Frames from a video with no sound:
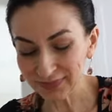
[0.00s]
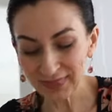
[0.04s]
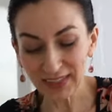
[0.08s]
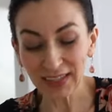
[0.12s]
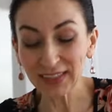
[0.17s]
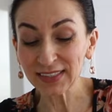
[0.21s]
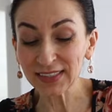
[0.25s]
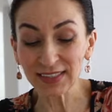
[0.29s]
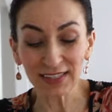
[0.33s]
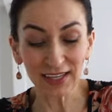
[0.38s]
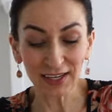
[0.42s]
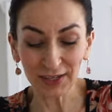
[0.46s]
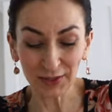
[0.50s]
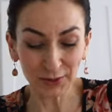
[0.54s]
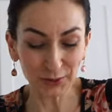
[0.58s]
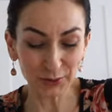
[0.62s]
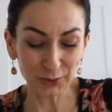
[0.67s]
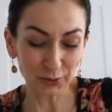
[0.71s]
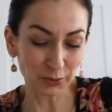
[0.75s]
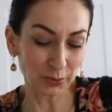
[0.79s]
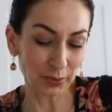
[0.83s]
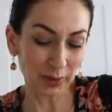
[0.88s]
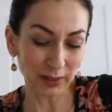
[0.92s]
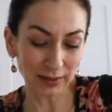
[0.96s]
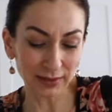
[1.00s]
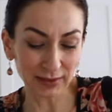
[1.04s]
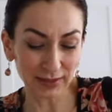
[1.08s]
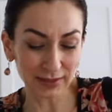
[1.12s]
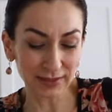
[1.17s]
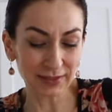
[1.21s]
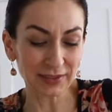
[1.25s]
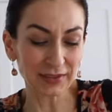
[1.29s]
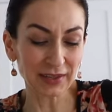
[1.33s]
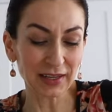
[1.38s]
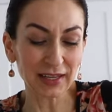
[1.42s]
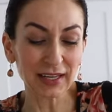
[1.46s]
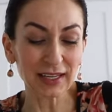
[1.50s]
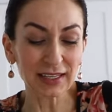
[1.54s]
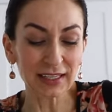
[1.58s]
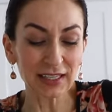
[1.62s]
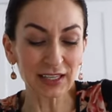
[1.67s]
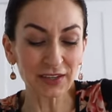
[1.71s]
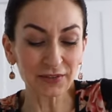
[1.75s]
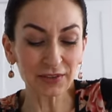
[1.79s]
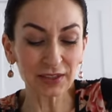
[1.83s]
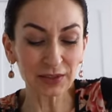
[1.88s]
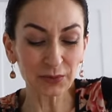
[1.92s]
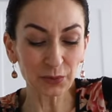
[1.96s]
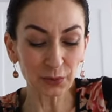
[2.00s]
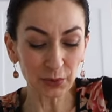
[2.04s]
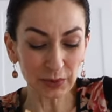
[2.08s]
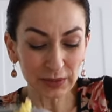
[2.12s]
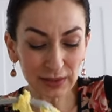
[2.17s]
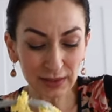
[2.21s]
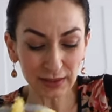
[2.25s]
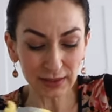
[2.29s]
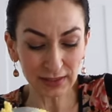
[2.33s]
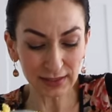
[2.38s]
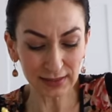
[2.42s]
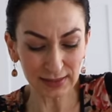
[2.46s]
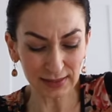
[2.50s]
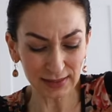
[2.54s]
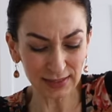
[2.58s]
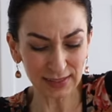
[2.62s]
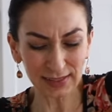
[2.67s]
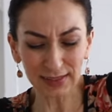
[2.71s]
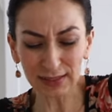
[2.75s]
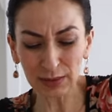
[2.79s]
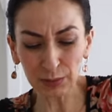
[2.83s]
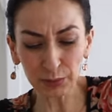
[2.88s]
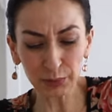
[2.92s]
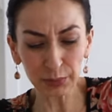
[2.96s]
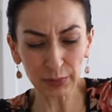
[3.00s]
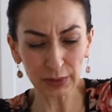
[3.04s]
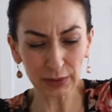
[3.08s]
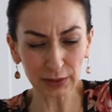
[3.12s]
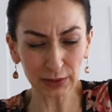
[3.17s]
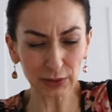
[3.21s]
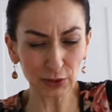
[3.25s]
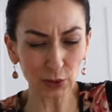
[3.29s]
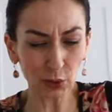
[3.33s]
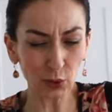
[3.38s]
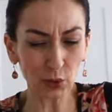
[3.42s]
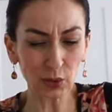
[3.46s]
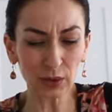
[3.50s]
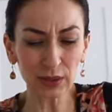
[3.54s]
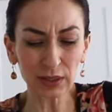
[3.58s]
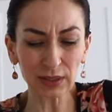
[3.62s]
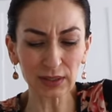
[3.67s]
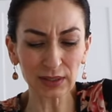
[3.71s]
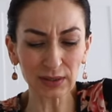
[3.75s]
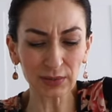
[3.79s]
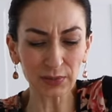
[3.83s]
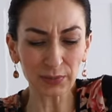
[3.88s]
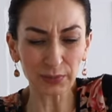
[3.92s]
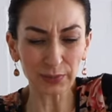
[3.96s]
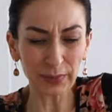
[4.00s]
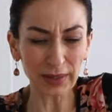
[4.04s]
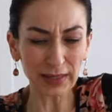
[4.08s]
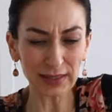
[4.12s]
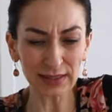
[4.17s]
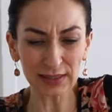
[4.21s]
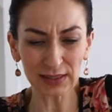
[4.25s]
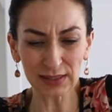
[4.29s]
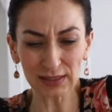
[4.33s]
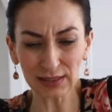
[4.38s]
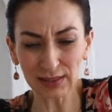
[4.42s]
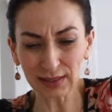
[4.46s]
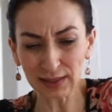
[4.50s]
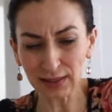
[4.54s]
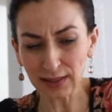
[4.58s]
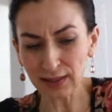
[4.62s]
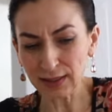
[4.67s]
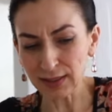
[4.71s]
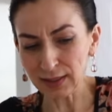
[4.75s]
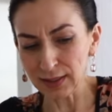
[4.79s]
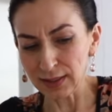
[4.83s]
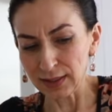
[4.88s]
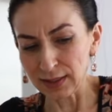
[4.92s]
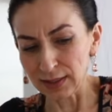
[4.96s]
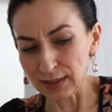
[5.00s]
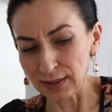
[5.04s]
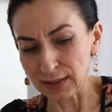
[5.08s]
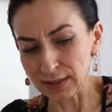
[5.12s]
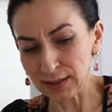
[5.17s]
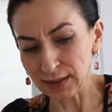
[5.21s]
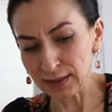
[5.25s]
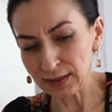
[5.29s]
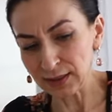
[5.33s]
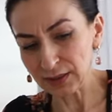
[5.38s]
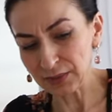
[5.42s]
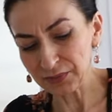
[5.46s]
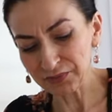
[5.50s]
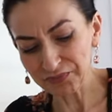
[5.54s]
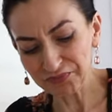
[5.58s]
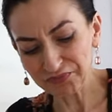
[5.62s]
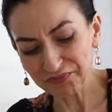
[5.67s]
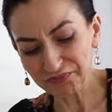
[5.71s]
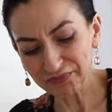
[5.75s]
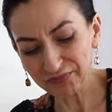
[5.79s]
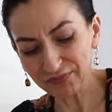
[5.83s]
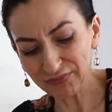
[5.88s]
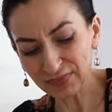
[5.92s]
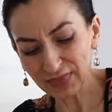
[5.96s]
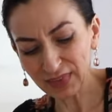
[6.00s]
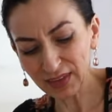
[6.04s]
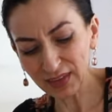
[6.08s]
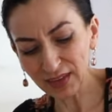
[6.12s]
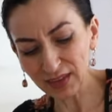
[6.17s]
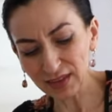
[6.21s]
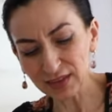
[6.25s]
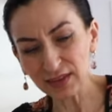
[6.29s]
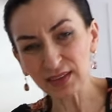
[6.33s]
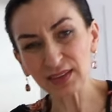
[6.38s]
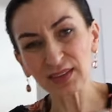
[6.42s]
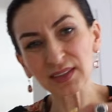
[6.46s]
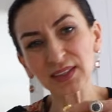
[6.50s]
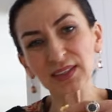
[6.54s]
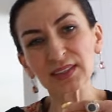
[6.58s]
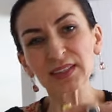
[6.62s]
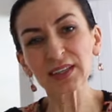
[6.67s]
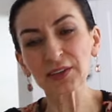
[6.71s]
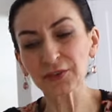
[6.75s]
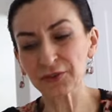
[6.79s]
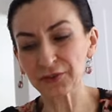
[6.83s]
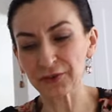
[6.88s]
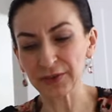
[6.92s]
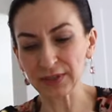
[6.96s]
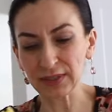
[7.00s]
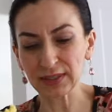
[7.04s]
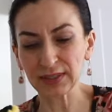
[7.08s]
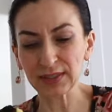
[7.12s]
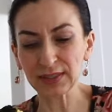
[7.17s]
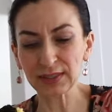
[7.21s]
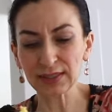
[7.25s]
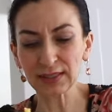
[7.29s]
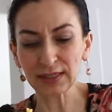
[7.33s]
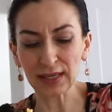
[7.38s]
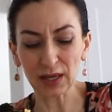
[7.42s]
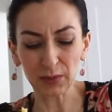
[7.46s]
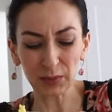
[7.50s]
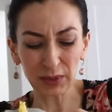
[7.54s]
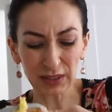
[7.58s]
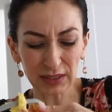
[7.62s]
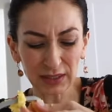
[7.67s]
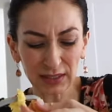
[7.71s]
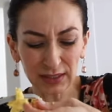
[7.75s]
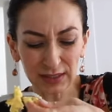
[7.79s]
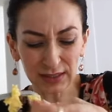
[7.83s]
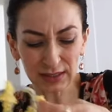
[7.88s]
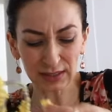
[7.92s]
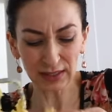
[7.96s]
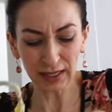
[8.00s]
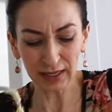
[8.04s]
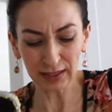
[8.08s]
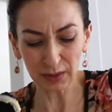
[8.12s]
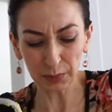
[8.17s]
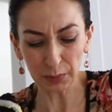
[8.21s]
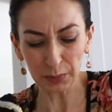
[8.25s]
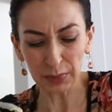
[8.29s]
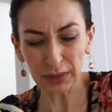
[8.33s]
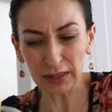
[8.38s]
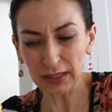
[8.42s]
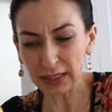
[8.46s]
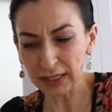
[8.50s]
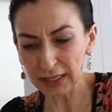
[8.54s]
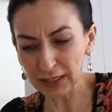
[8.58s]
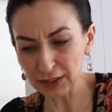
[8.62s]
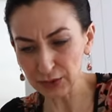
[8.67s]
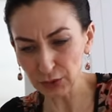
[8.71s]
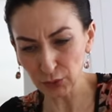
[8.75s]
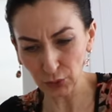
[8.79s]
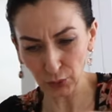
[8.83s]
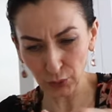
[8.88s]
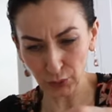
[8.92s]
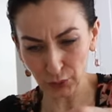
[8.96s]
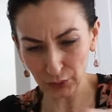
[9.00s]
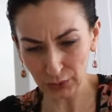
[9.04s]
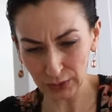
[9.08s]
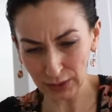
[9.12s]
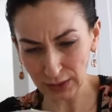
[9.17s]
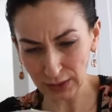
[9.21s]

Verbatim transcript: is not a good butter. Even with this simple dough, it makes the difference. I mean, it's like Play-Doh.